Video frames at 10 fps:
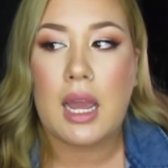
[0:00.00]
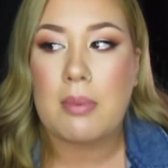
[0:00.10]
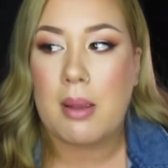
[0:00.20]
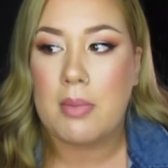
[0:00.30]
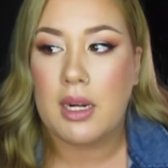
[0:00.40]
like,
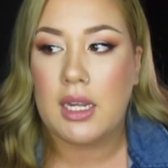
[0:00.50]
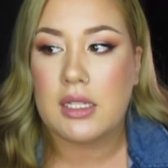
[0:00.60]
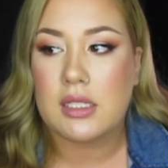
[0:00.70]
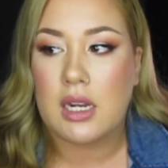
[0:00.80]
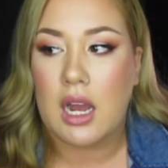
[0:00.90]
my money
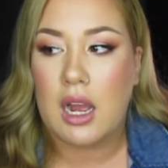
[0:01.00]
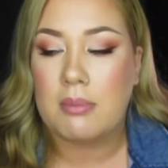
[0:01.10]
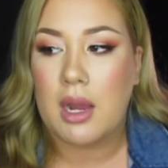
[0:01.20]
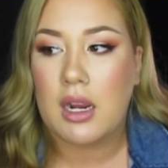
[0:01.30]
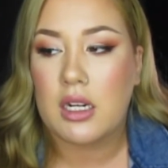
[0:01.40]
is not,
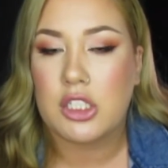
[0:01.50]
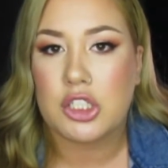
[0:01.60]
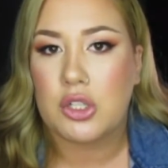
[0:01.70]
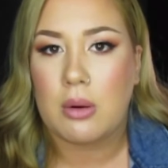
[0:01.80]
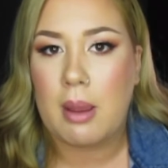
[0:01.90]
I'm not gonna
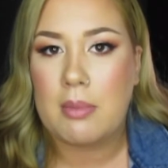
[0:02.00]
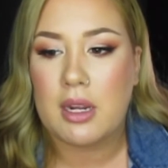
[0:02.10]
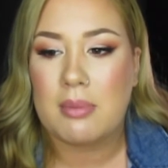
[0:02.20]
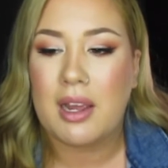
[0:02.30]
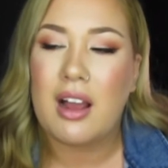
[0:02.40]
just throw my
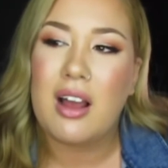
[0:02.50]
money and be like,